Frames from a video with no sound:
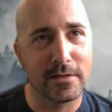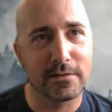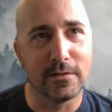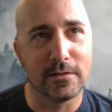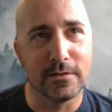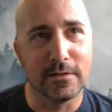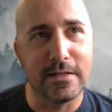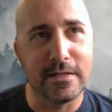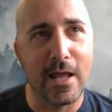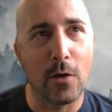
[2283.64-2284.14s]

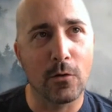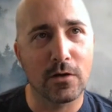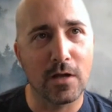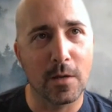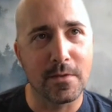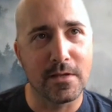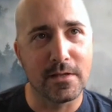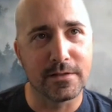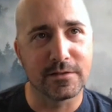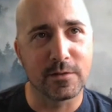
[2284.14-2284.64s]
the
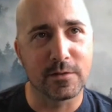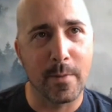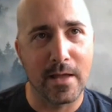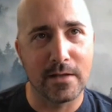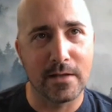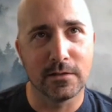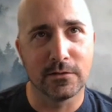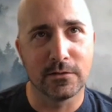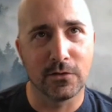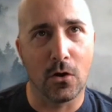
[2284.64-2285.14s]
outcome is
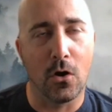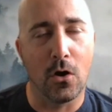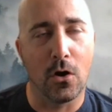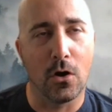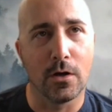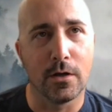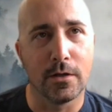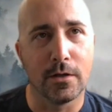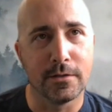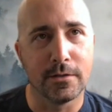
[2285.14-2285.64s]
dependent
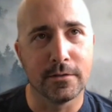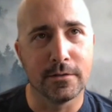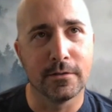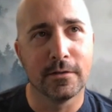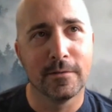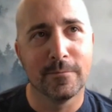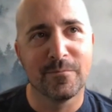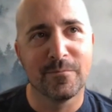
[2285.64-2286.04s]
on